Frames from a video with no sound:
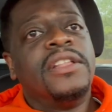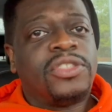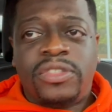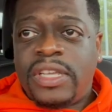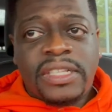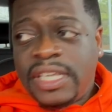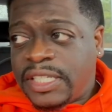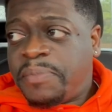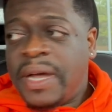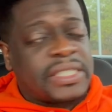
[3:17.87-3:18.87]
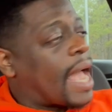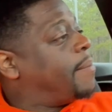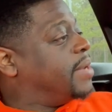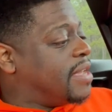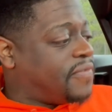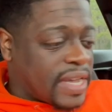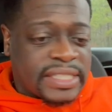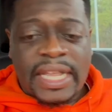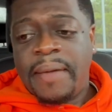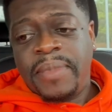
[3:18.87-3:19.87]
this much, I'm going to
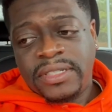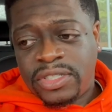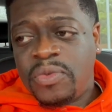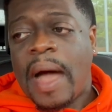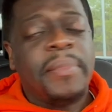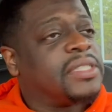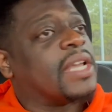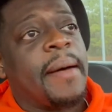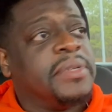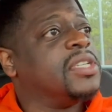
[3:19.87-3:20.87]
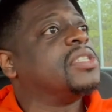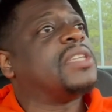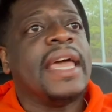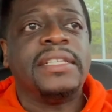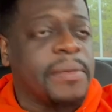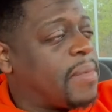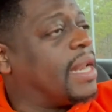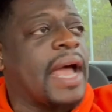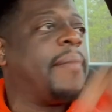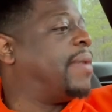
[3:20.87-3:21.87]
invest that much too. I'm going to just take some
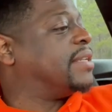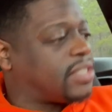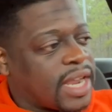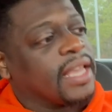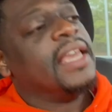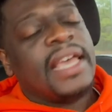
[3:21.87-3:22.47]
money out of my check.